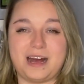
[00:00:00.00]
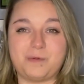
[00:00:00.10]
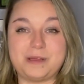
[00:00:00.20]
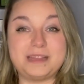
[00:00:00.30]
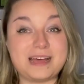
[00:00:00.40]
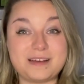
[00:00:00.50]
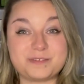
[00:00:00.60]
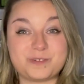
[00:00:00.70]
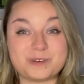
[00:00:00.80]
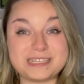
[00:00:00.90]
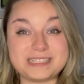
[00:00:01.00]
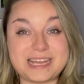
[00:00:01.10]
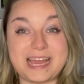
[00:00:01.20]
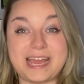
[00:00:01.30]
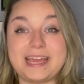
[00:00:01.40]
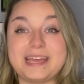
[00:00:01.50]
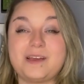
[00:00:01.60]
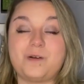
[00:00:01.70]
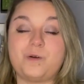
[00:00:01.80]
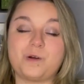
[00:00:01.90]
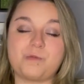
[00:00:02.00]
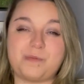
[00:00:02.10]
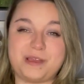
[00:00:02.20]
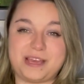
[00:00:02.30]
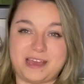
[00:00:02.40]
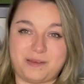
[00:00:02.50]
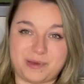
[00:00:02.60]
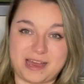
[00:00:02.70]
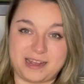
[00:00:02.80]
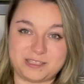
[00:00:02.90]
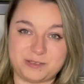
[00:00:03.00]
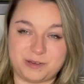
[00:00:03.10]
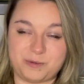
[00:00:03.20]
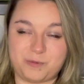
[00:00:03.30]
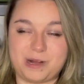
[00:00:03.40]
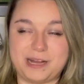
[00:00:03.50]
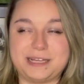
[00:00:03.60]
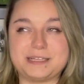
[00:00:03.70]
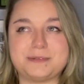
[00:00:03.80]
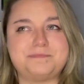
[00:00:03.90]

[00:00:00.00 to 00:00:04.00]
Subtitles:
we left for the day or when we came back to unwind.